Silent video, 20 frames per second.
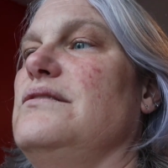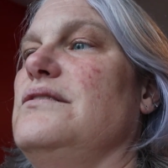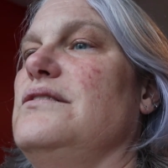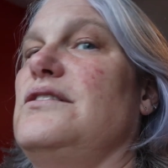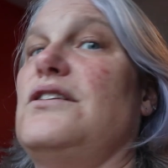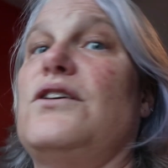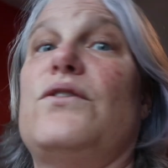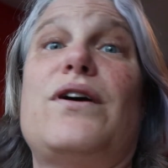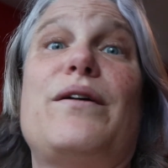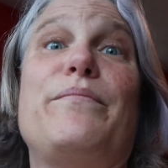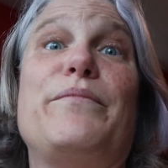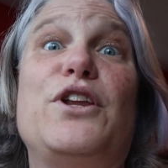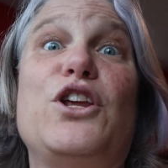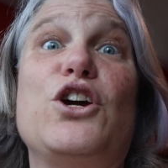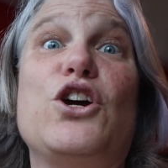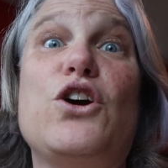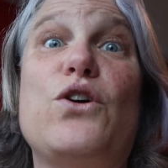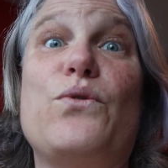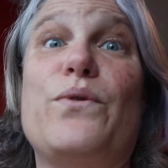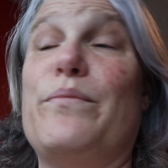So I'm going to
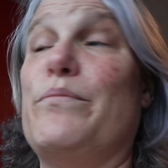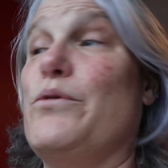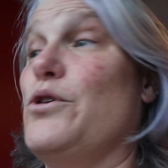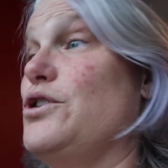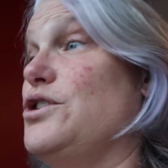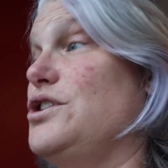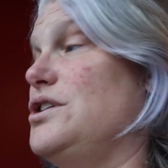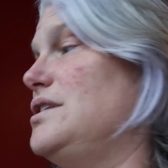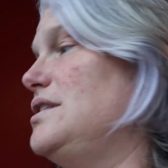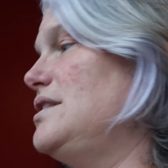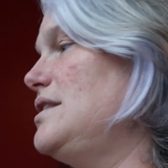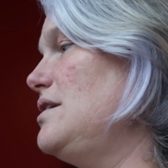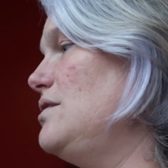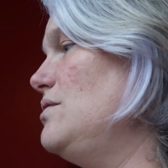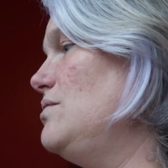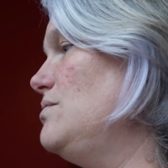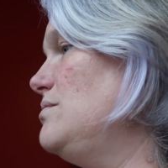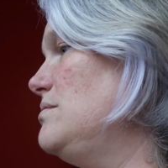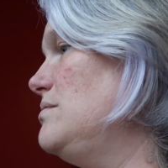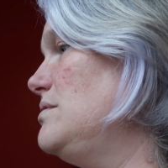go and purchase
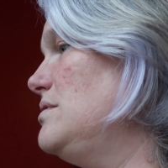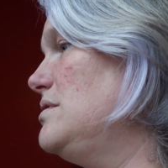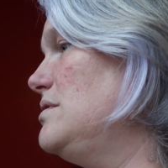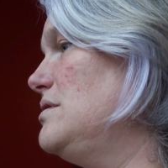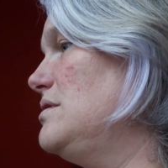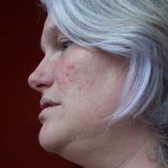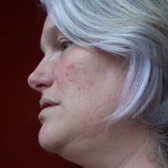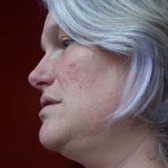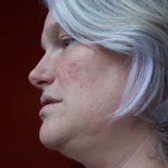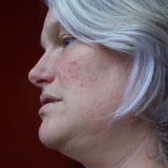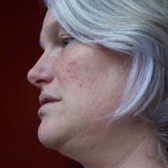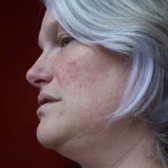those.